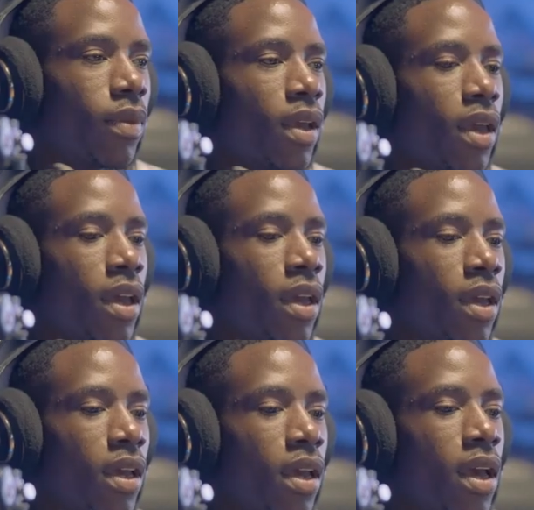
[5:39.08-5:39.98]
Okay.
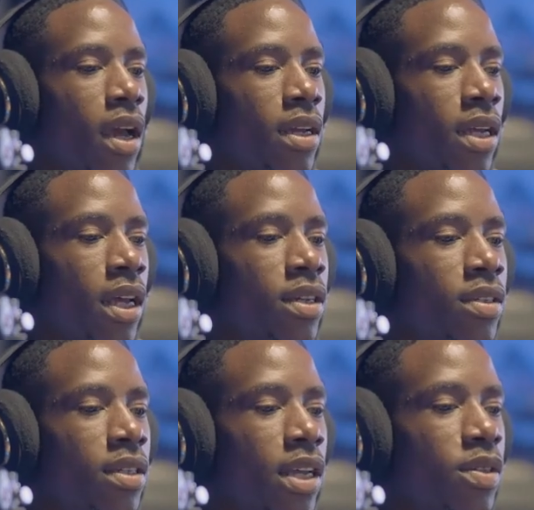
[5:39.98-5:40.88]
And then I
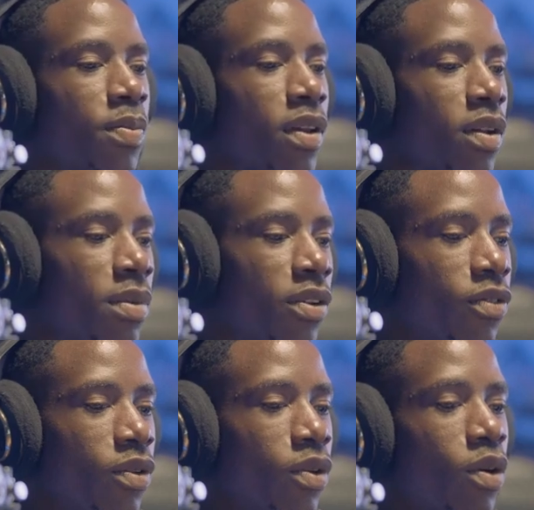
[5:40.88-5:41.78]
just get to pick up my
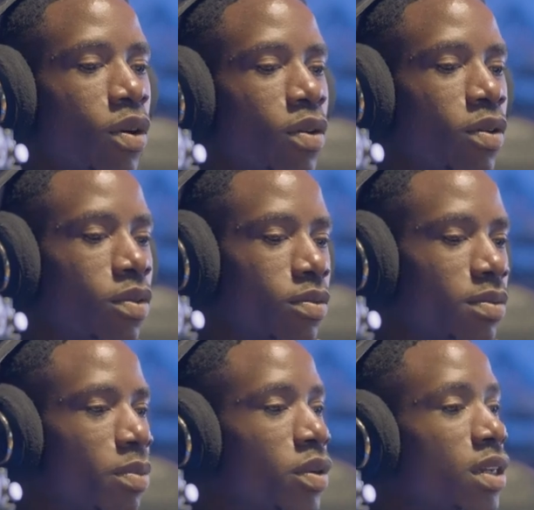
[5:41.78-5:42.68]
phone, call
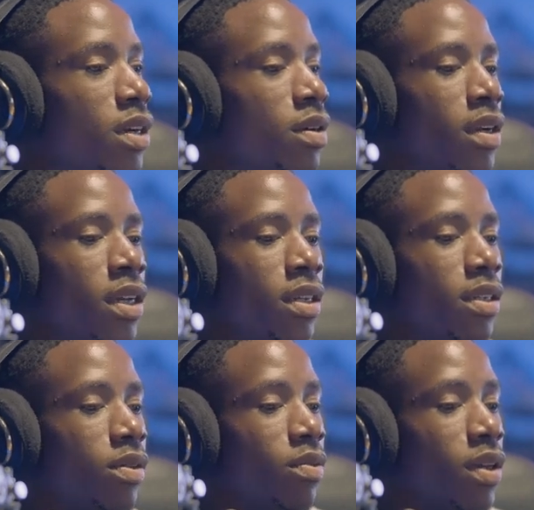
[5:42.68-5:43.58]
my model, and
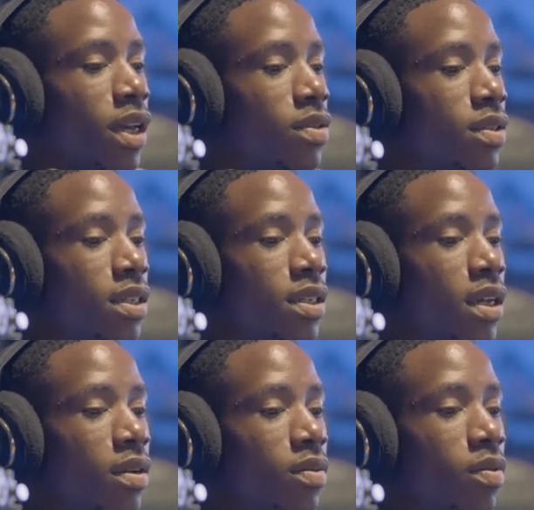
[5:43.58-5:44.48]
we get to sit
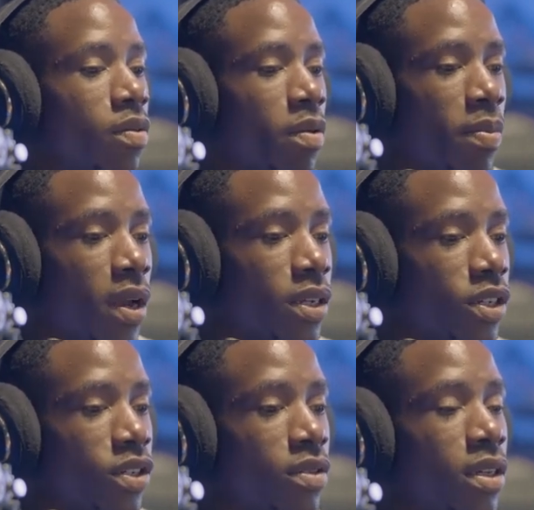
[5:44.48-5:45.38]
down, we plan the
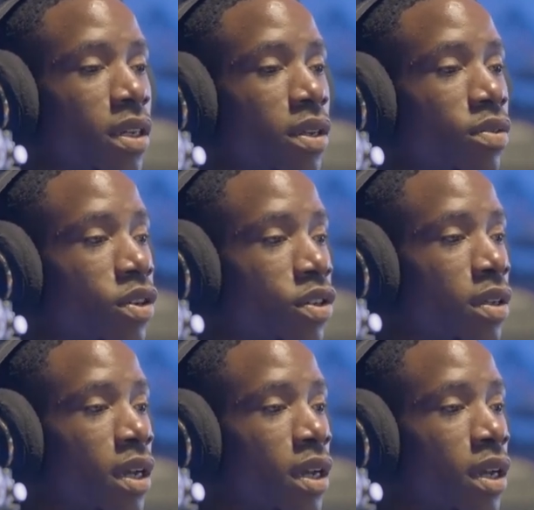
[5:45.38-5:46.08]
shoot, and then we shoot.